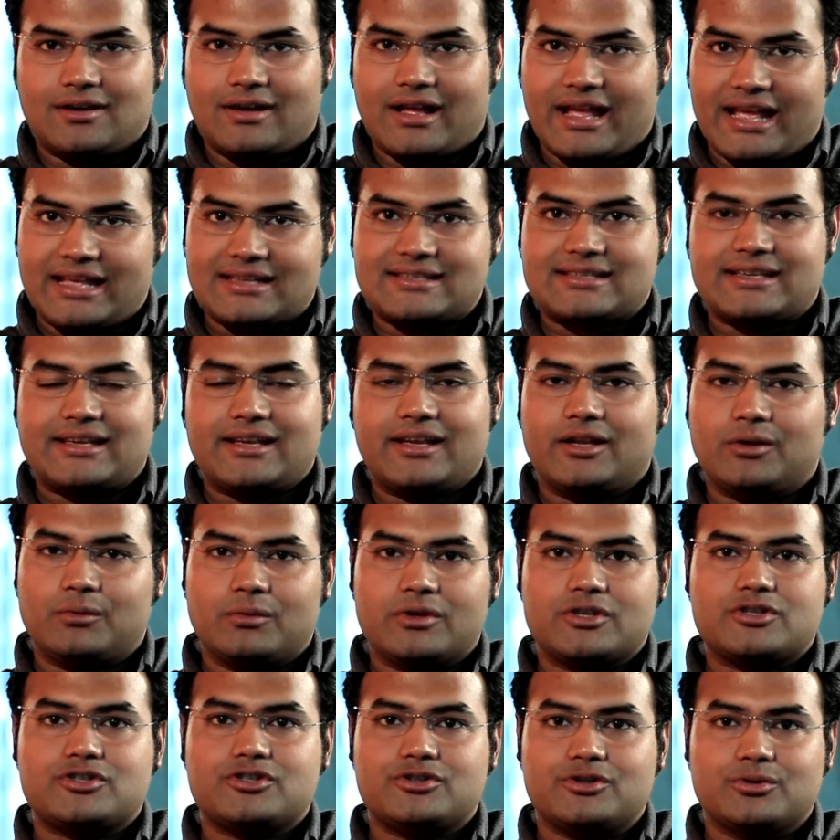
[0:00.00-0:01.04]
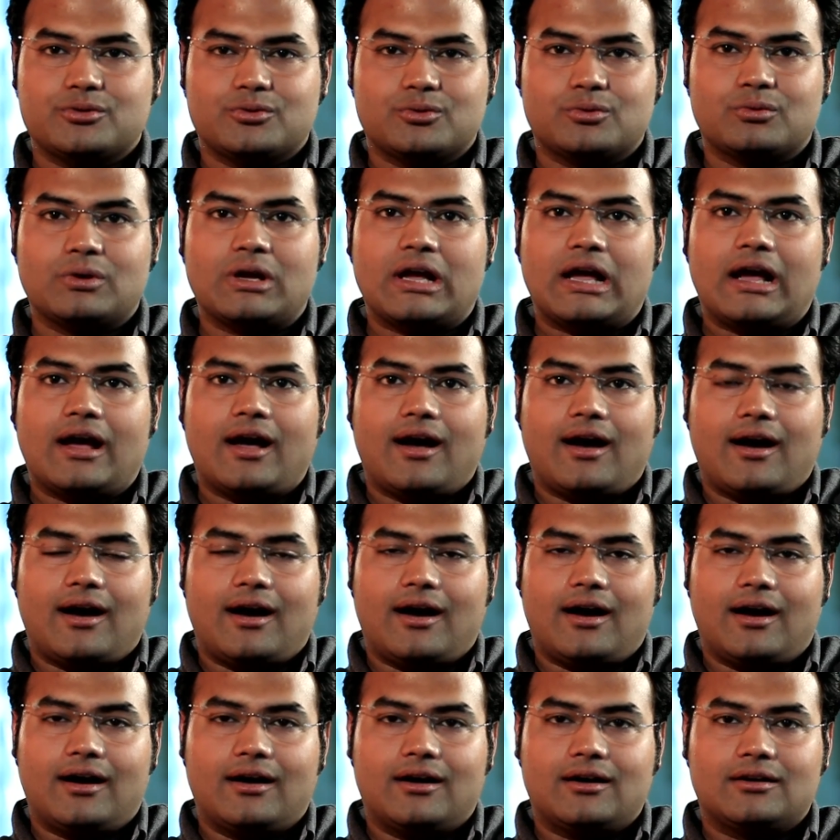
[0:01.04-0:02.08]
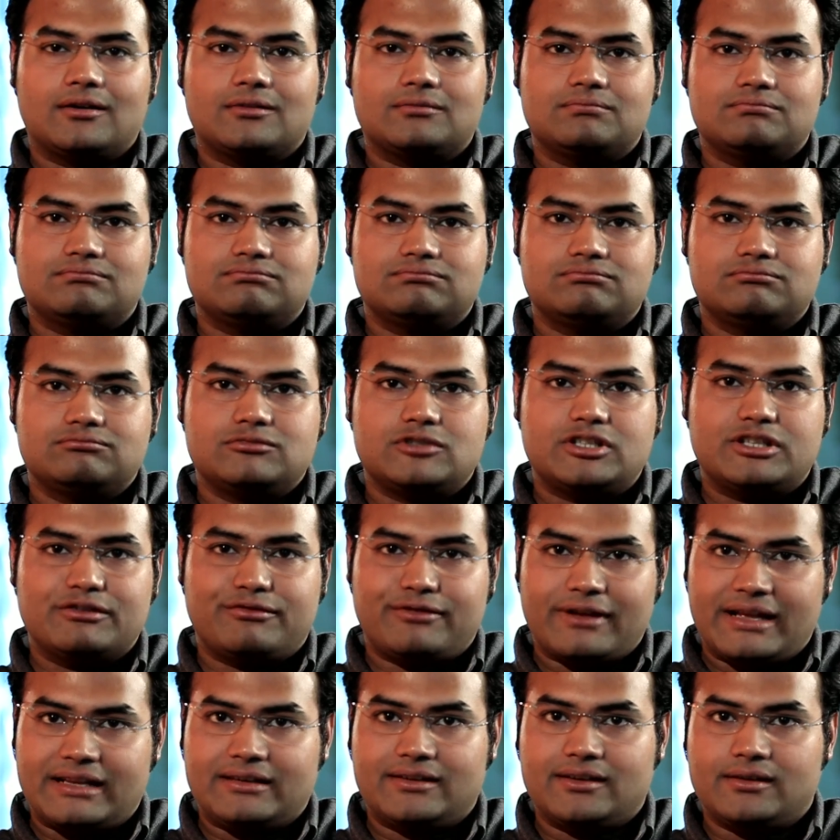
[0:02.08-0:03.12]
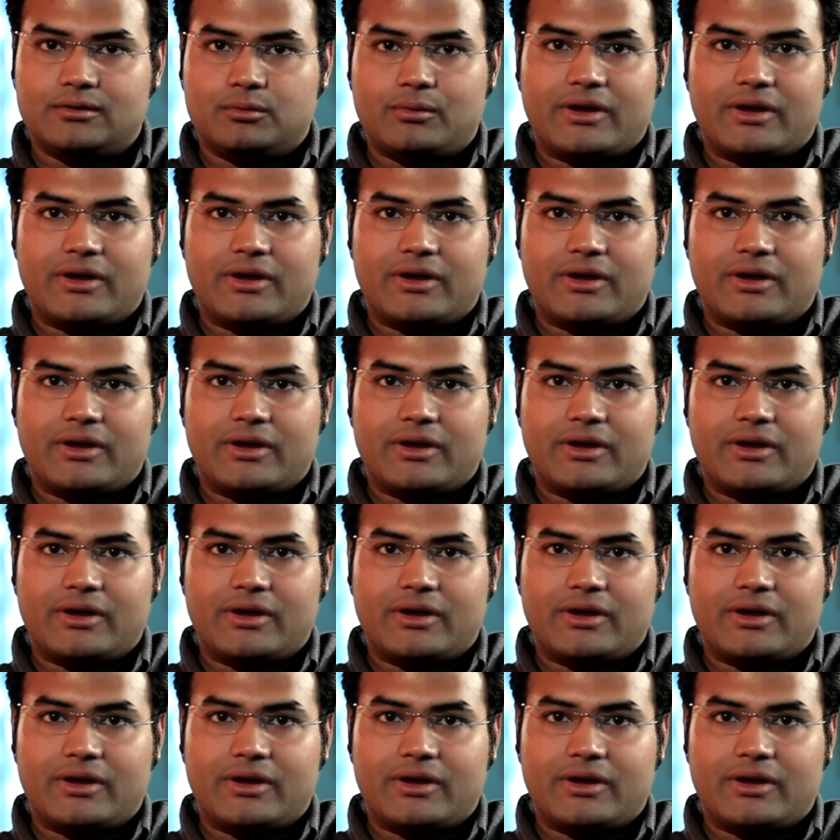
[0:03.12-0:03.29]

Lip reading: essay in which you defended